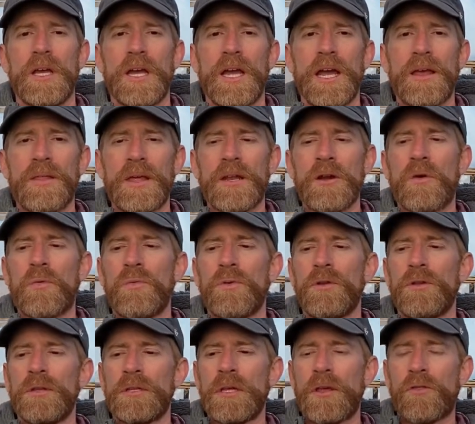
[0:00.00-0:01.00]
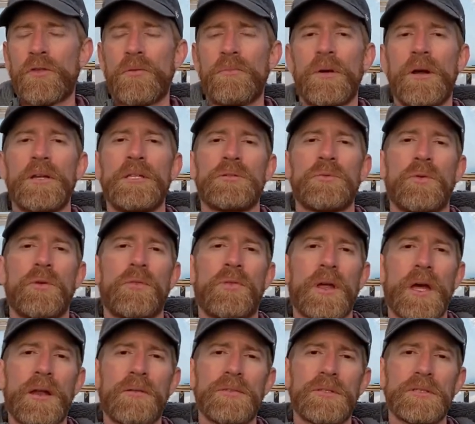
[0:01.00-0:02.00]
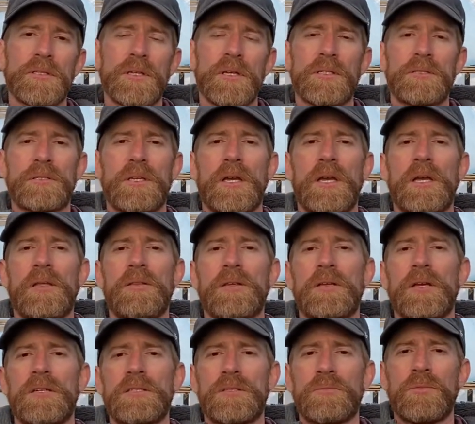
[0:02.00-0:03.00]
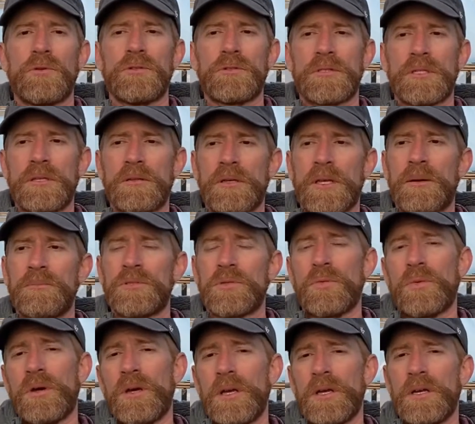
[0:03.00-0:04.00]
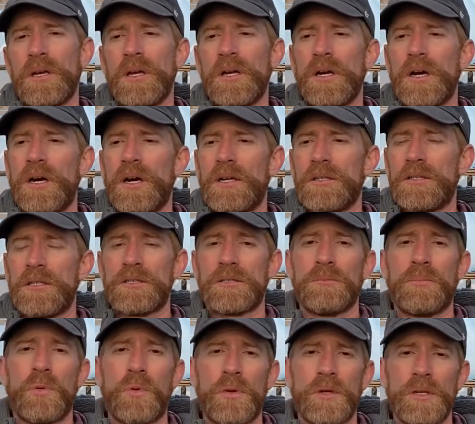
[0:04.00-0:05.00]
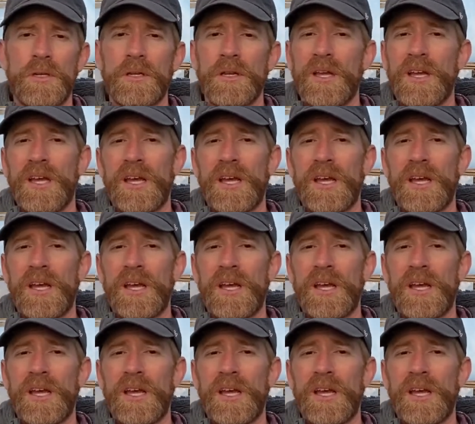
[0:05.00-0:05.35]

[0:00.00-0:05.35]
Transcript: And they don't really get their money's worth out of the CSA, and the customer comes away disappointed.